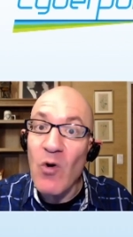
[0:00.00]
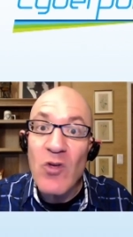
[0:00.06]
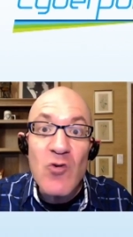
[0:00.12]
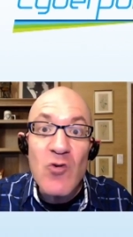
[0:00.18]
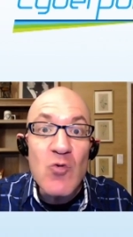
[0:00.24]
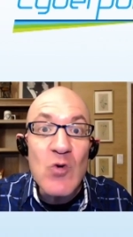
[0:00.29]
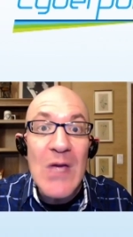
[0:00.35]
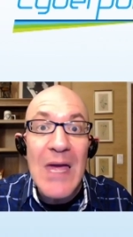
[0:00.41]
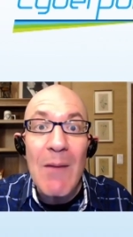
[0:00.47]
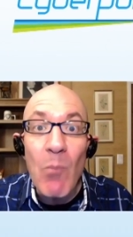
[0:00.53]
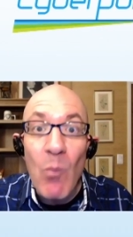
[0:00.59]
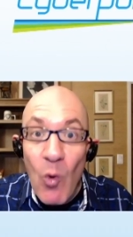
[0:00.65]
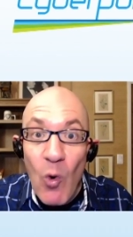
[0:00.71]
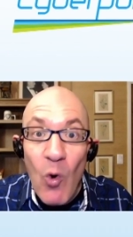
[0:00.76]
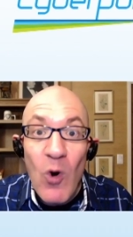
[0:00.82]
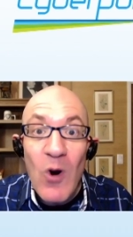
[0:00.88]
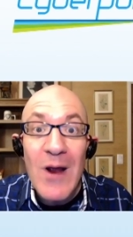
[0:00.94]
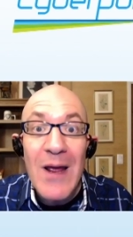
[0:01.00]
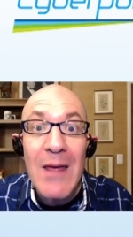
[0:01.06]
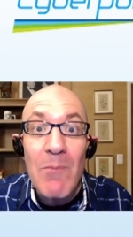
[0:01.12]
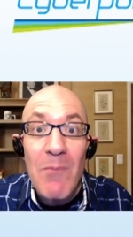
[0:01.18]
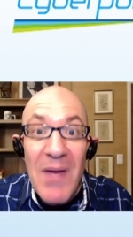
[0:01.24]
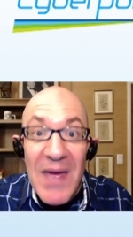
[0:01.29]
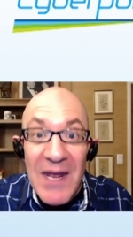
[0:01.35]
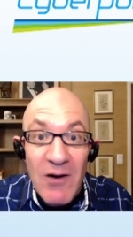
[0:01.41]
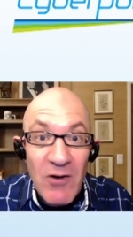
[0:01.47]
you get more and
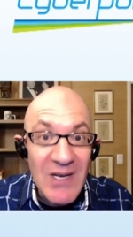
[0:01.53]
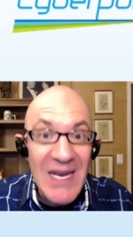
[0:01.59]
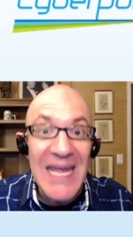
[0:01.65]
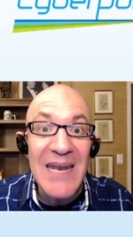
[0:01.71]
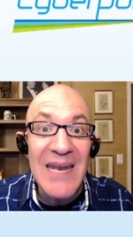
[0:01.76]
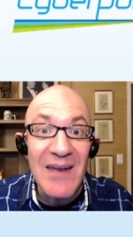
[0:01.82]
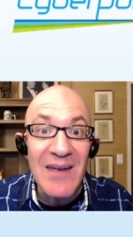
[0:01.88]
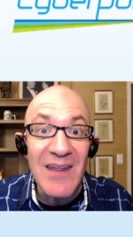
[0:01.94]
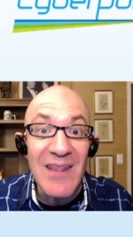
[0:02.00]
better data to